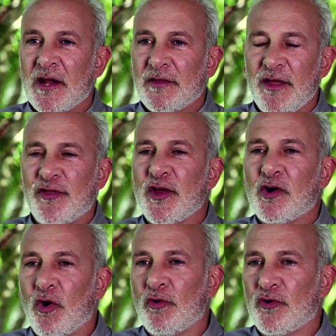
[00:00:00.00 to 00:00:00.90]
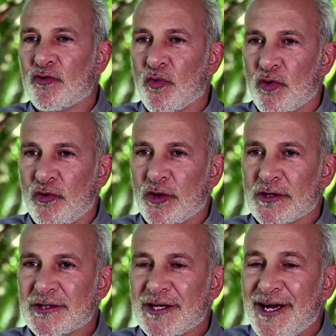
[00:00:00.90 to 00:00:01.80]
They think gold is
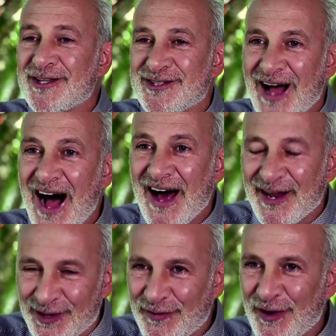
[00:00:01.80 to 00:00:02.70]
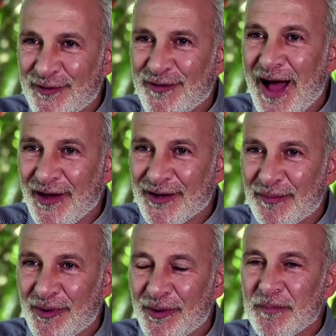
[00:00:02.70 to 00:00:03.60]
worthless. It's not. It's very
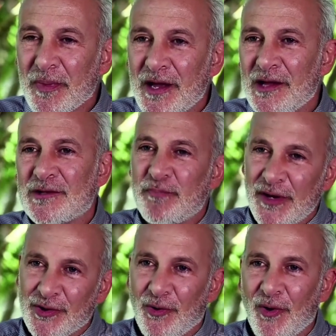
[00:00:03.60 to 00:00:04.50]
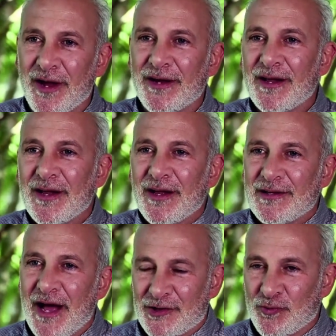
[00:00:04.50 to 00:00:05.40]
valuable. It's Bitcoin
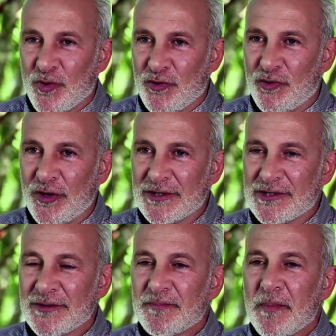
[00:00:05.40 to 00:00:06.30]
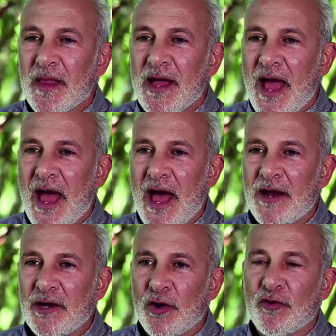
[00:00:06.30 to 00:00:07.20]
that's worthless.
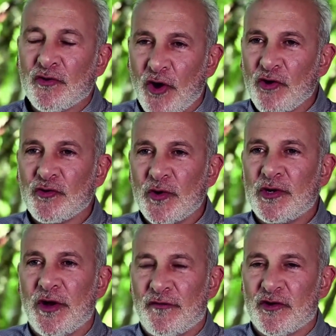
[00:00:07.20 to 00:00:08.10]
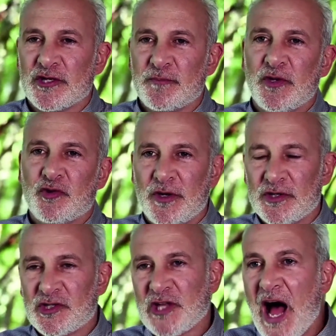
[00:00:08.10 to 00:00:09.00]
And, there's also a difference between
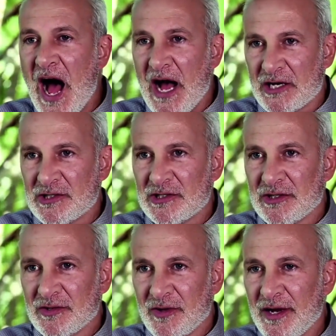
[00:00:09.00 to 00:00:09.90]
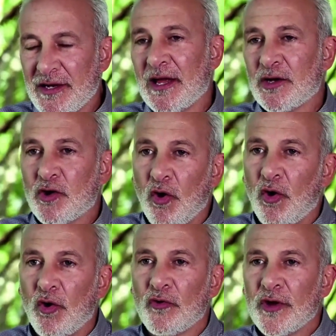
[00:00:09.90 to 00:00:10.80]
stocks, right, and
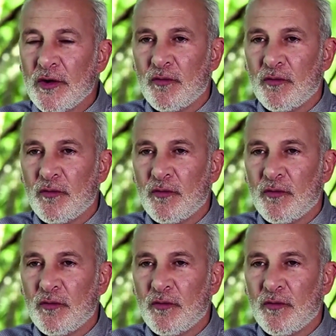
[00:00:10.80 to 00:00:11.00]
gold.